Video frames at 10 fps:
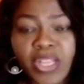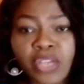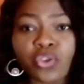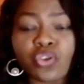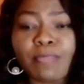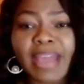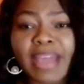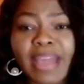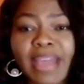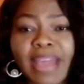So, you might
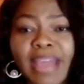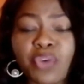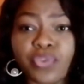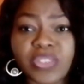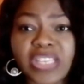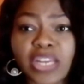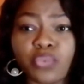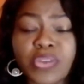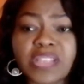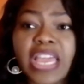be confronted
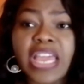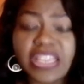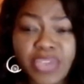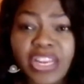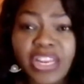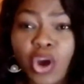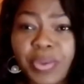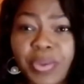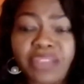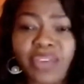with, if you're in a corporate
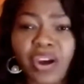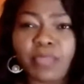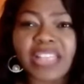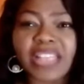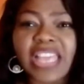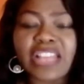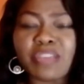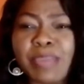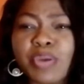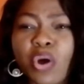environment, you
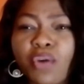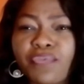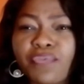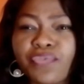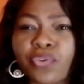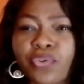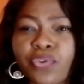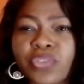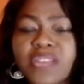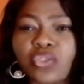might be confronted
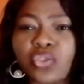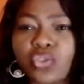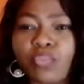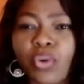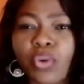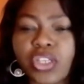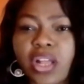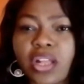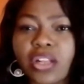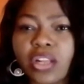with too
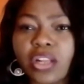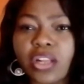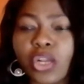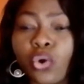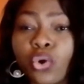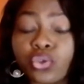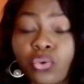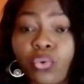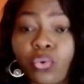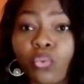much, the load
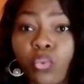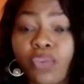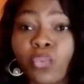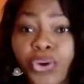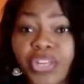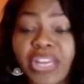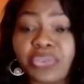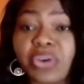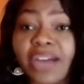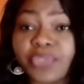of work that
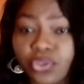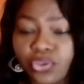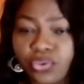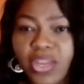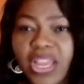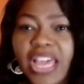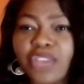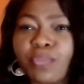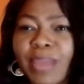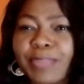you have to do.
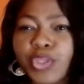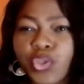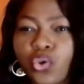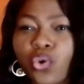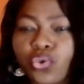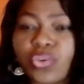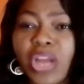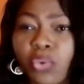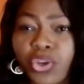You might be so good at